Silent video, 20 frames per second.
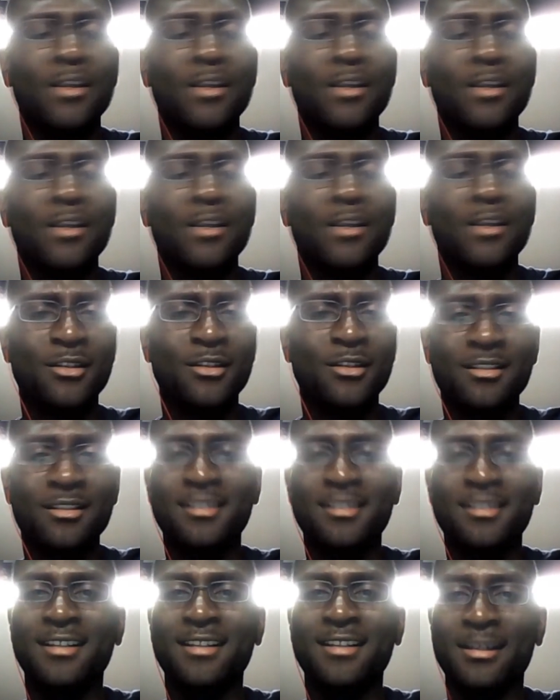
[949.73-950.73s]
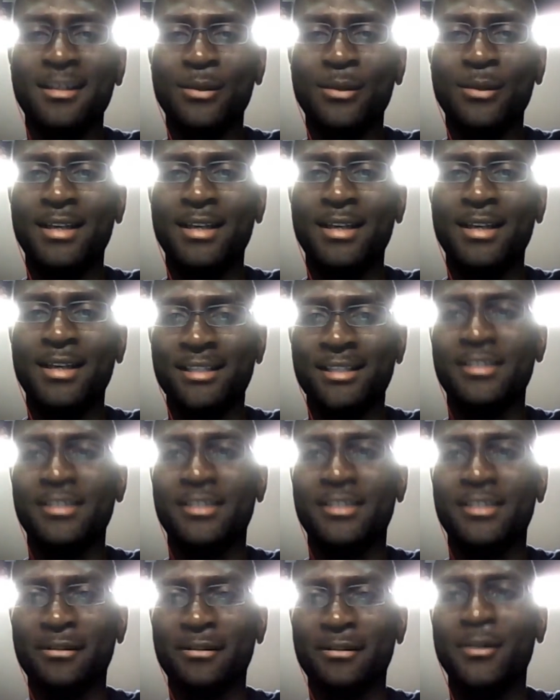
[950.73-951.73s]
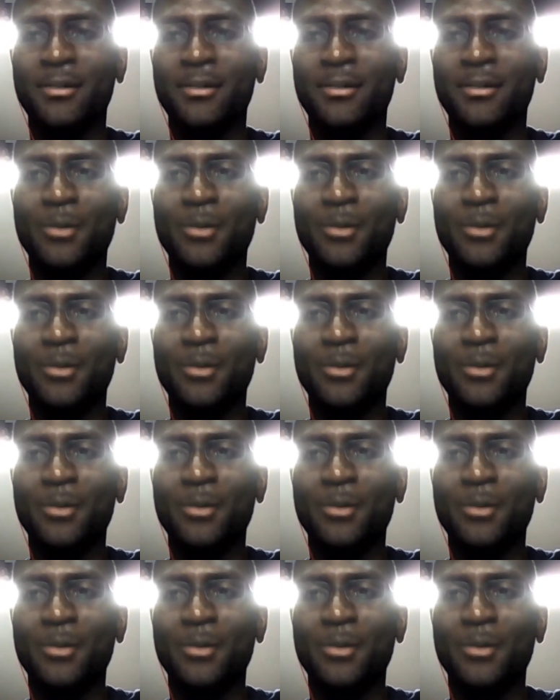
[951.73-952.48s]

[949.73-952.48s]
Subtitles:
you can see like the way they're scheduling the films and everything,